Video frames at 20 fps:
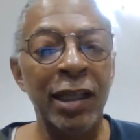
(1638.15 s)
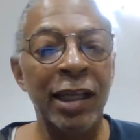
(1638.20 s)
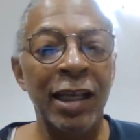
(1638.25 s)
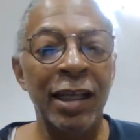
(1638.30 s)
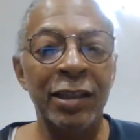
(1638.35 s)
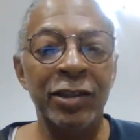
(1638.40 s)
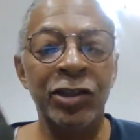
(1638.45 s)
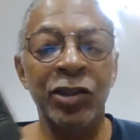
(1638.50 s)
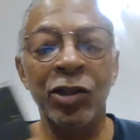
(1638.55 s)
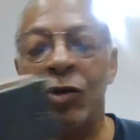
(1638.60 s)

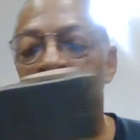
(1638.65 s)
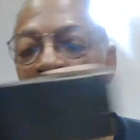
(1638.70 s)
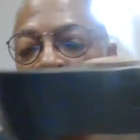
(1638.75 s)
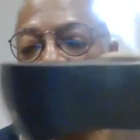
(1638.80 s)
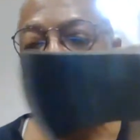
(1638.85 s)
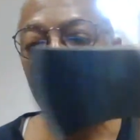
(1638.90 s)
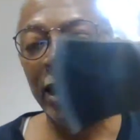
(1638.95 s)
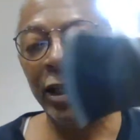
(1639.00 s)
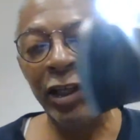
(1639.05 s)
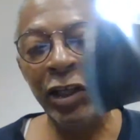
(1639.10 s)
But
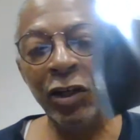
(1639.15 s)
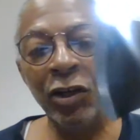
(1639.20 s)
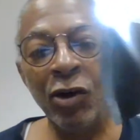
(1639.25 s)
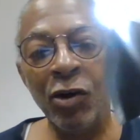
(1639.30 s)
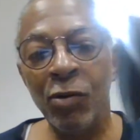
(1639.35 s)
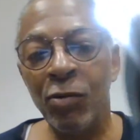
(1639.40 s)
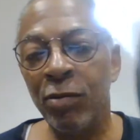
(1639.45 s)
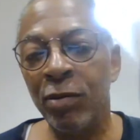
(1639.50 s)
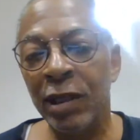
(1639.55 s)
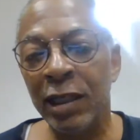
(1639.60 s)
so,
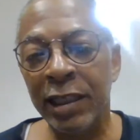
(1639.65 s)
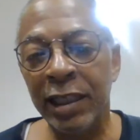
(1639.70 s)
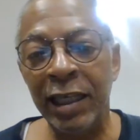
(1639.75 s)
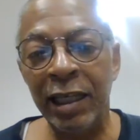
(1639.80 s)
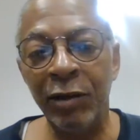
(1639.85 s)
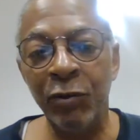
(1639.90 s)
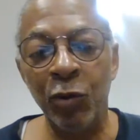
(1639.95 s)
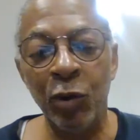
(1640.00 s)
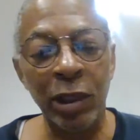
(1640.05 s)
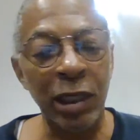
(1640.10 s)

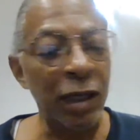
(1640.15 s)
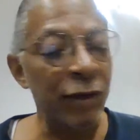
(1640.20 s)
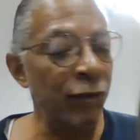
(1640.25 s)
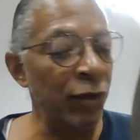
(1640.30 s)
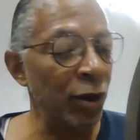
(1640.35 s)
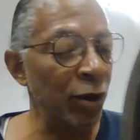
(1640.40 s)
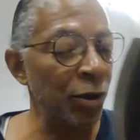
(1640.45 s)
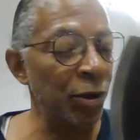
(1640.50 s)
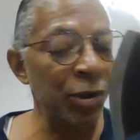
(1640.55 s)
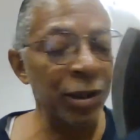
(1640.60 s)
again,
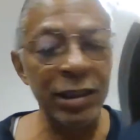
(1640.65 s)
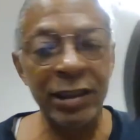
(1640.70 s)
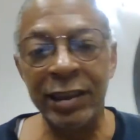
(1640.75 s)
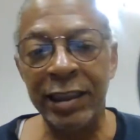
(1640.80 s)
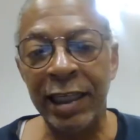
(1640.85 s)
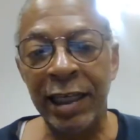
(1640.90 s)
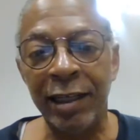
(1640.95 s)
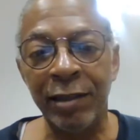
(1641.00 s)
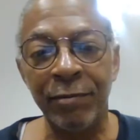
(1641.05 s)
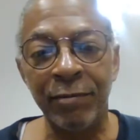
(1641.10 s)
what I've
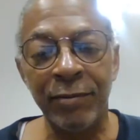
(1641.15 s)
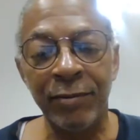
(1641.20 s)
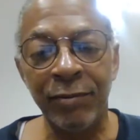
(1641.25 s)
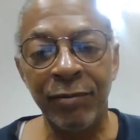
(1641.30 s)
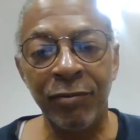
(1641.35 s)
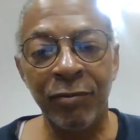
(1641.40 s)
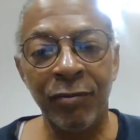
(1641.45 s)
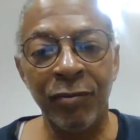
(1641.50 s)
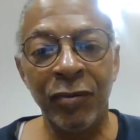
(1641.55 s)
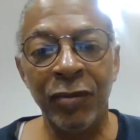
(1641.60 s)
learned is
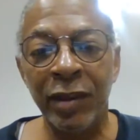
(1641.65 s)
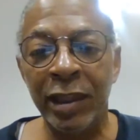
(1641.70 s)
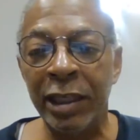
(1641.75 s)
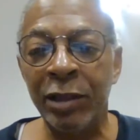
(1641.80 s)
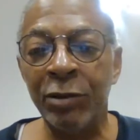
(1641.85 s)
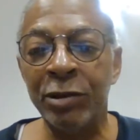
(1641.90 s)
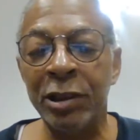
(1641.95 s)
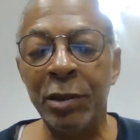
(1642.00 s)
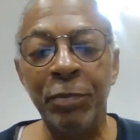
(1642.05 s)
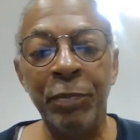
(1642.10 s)
that
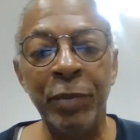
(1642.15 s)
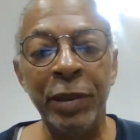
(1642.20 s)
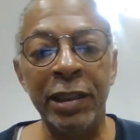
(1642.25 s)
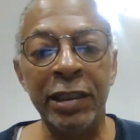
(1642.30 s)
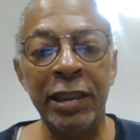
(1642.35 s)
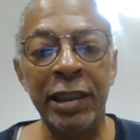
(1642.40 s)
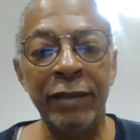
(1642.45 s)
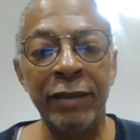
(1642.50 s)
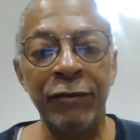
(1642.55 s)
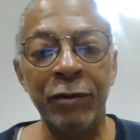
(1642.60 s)
there is a
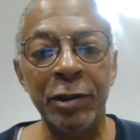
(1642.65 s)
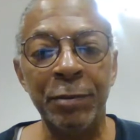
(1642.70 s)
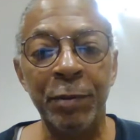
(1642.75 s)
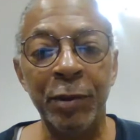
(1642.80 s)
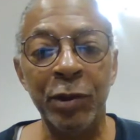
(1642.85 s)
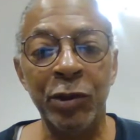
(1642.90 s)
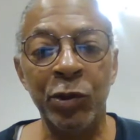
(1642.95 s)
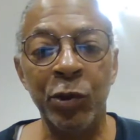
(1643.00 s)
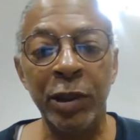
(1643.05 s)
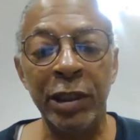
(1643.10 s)
big difference
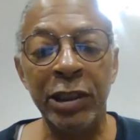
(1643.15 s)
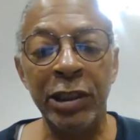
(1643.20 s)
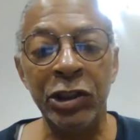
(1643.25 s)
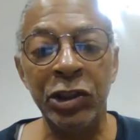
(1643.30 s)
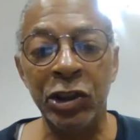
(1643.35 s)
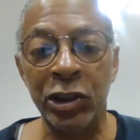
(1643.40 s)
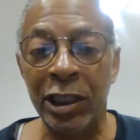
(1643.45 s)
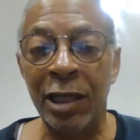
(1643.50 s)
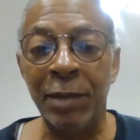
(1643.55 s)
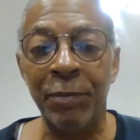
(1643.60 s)
between
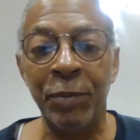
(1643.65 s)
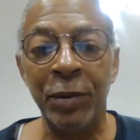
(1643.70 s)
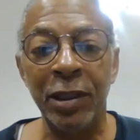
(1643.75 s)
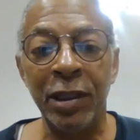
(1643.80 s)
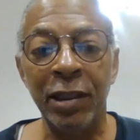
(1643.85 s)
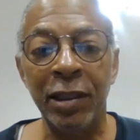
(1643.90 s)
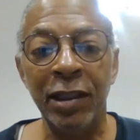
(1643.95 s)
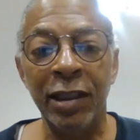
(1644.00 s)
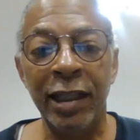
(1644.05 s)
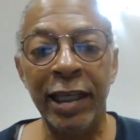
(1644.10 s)

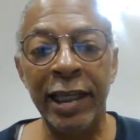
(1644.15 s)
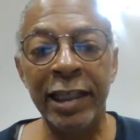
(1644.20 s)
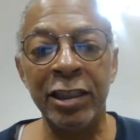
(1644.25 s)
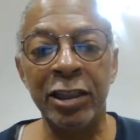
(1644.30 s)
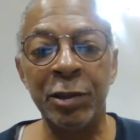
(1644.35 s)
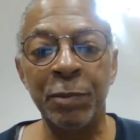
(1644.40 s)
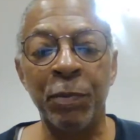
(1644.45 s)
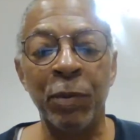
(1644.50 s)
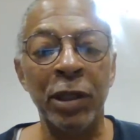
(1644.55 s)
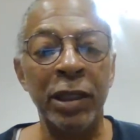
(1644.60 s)
chopping and
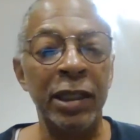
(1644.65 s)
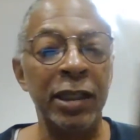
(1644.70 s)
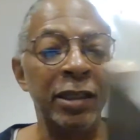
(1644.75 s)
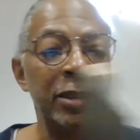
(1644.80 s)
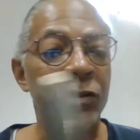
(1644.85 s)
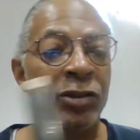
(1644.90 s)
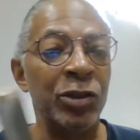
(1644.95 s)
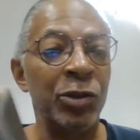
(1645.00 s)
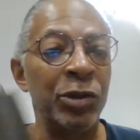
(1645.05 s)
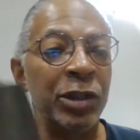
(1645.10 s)
splitting.
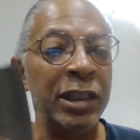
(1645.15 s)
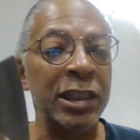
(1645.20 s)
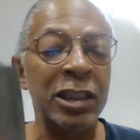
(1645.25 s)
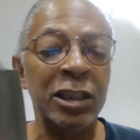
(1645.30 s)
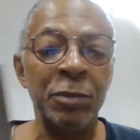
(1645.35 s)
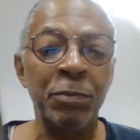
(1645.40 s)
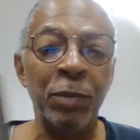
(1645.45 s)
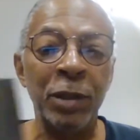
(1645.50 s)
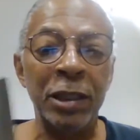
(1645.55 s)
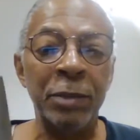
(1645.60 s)
So this
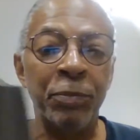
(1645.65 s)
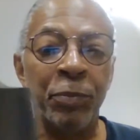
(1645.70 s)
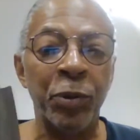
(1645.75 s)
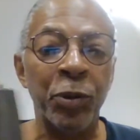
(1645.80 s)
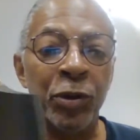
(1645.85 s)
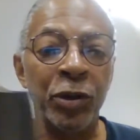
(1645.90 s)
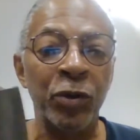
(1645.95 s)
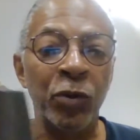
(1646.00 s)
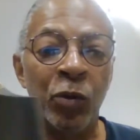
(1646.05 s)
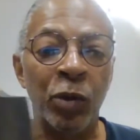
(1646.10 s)
split
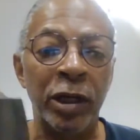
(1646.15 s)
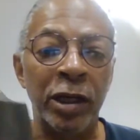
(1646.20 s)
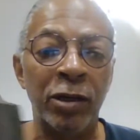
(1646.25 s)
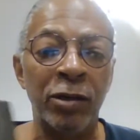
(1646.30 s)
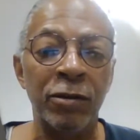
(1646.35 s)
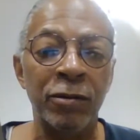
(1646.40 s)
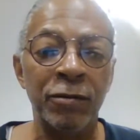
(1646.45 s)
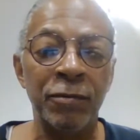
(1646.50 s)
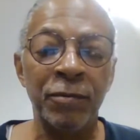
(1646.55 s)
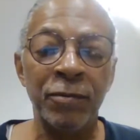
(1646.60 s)
pretty well.